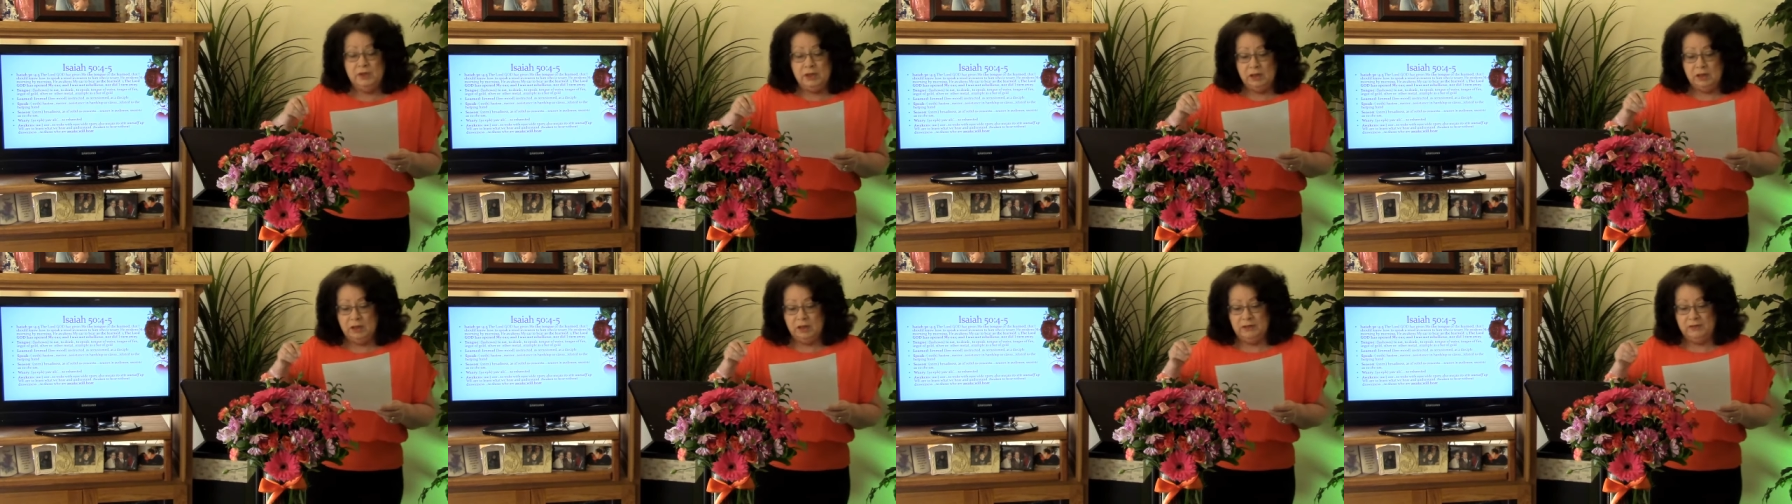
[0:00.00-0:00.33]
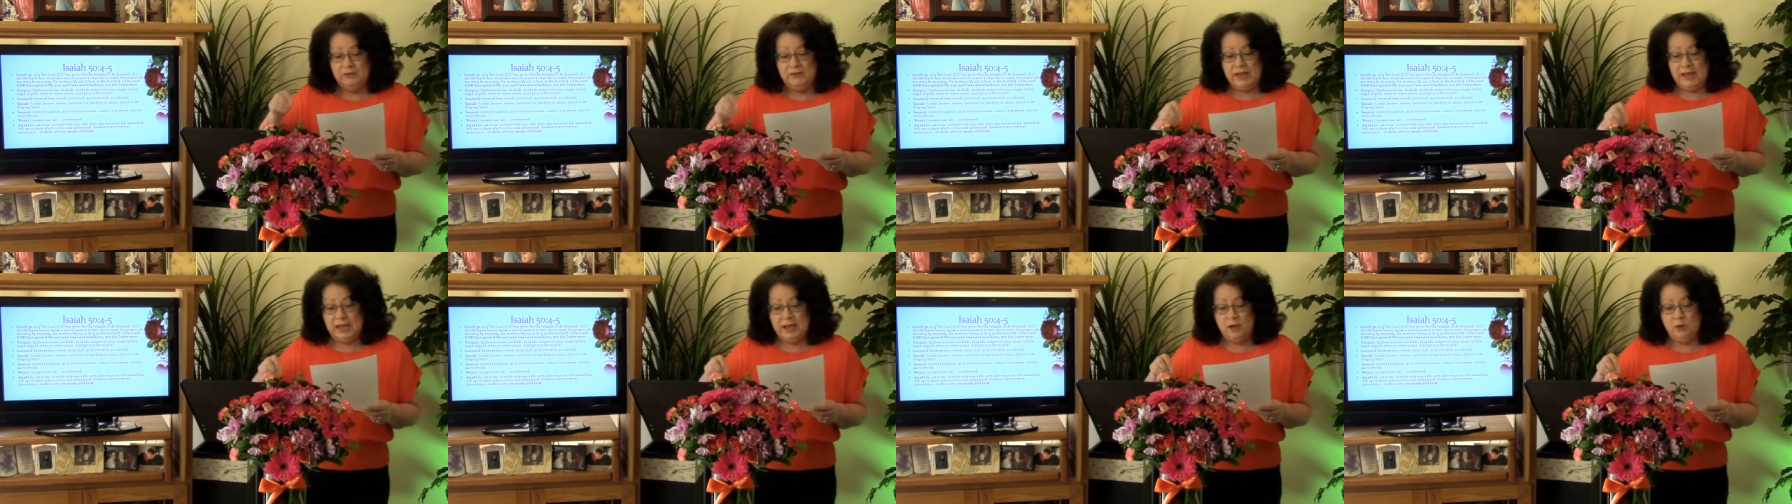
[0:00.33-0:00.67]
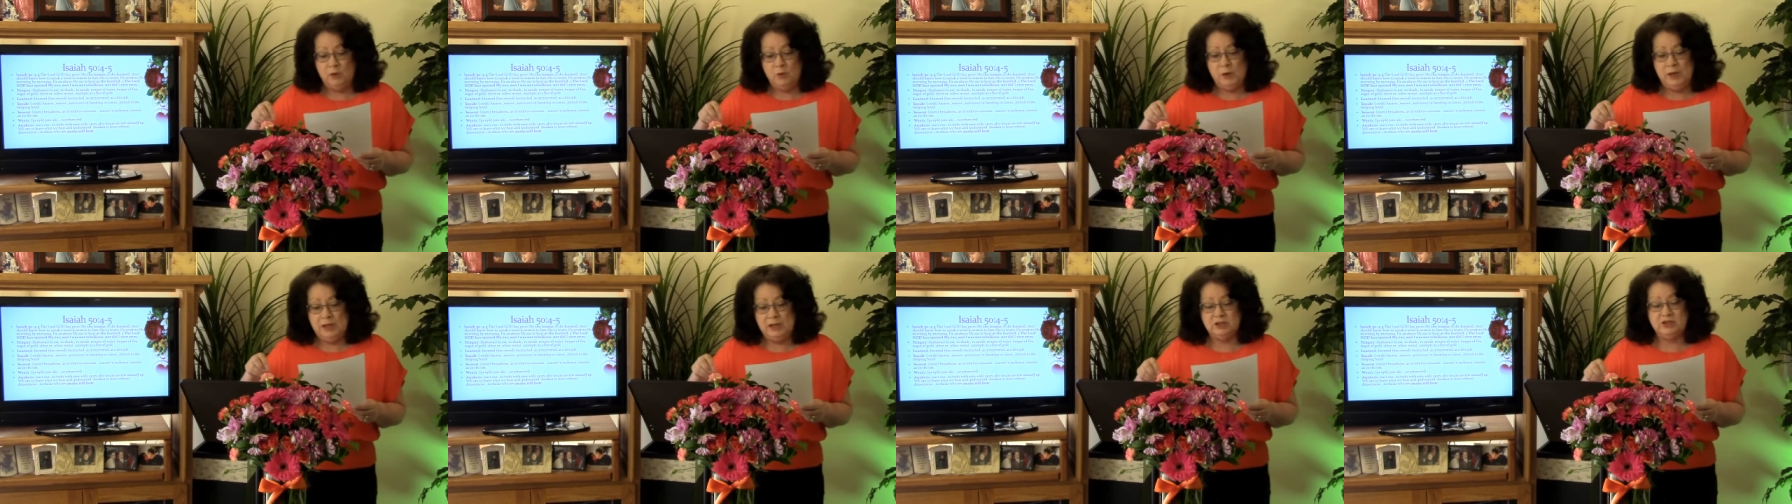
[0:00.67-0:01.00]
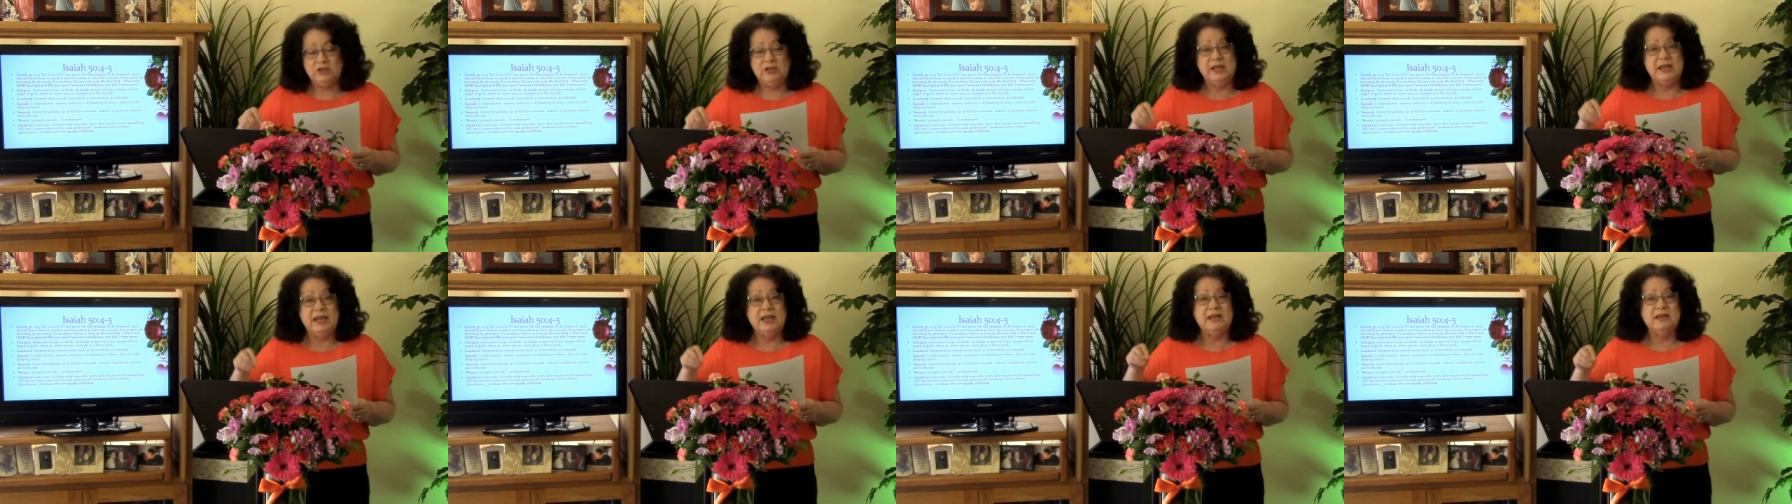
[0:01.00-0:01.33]
uh, that
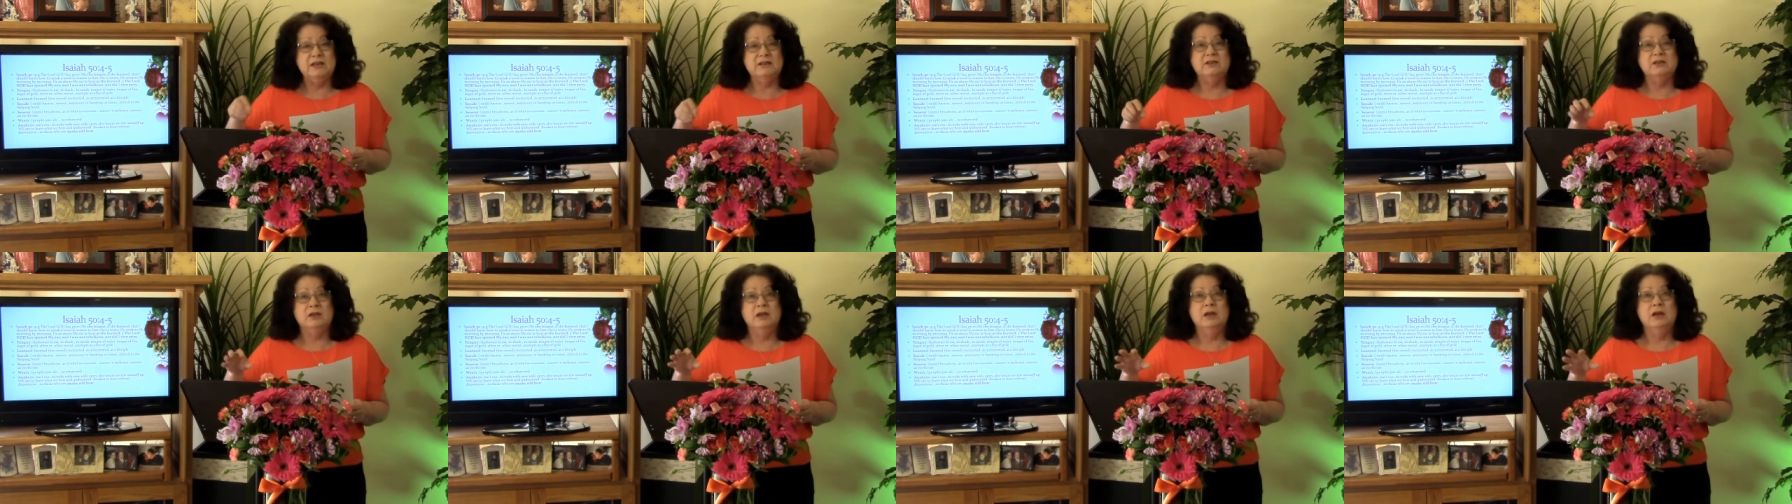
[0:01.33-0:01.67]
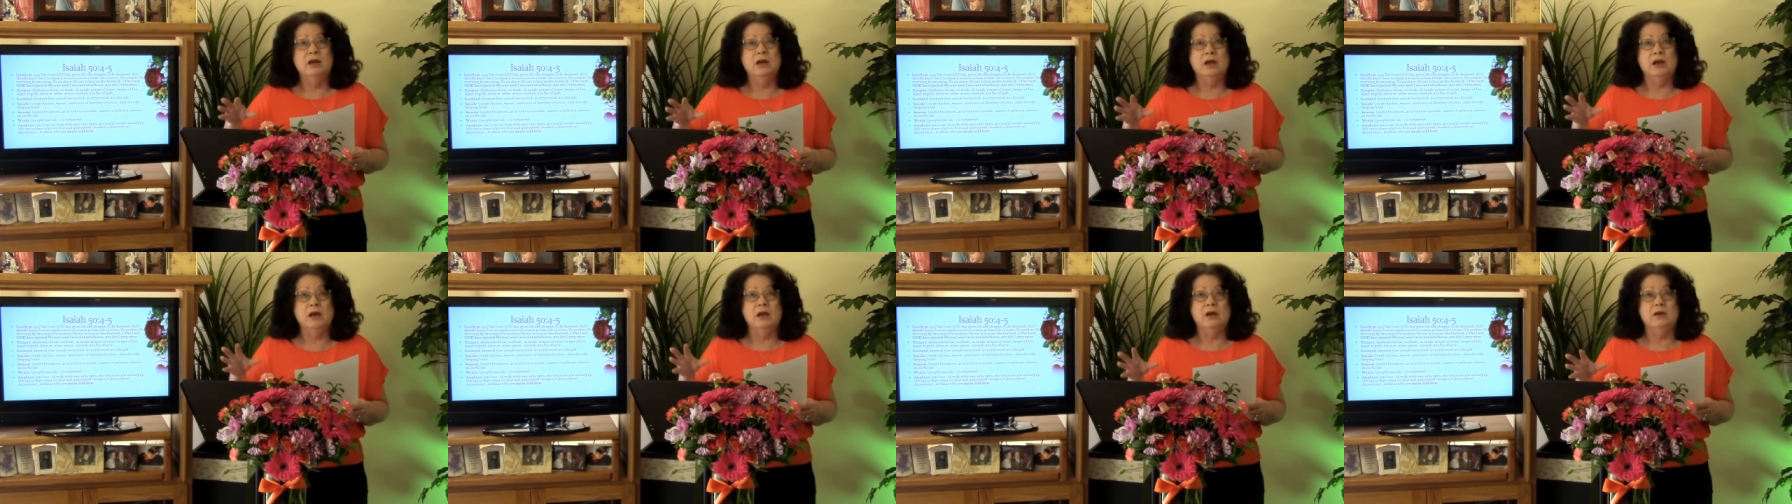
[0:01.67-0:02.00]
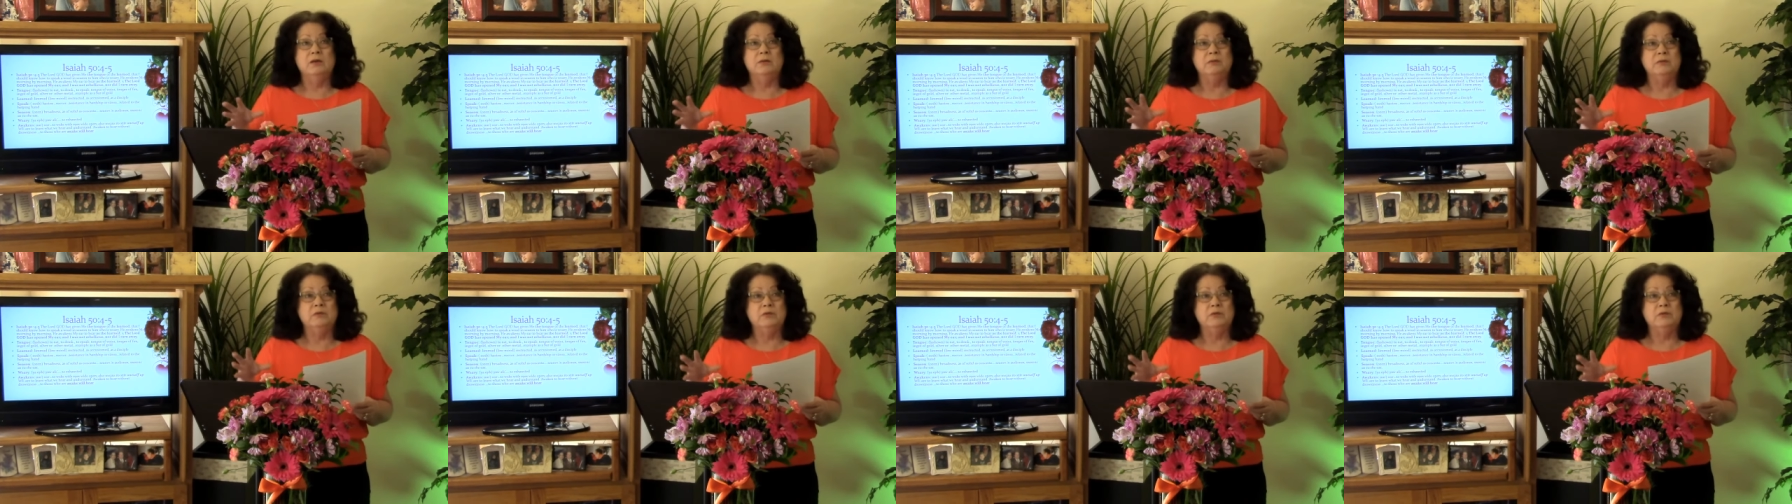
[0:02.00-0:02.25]
which is uh,